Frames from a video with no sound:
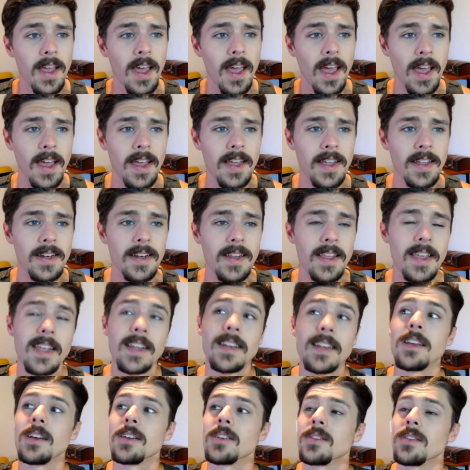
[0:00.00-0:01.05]
And he
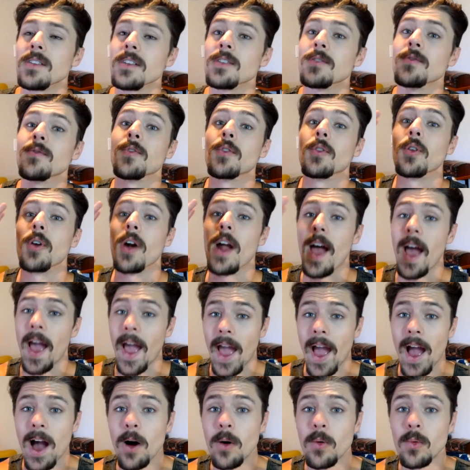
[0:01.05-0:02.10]
does this for
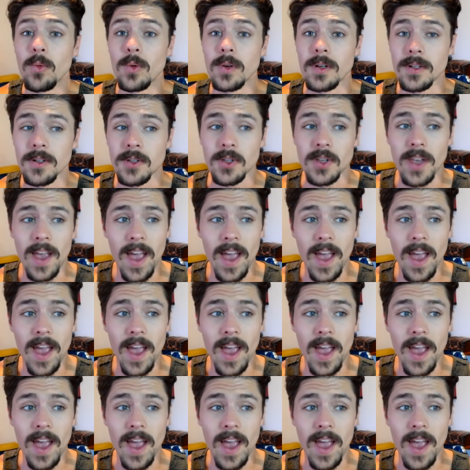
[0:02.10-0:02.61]
hours.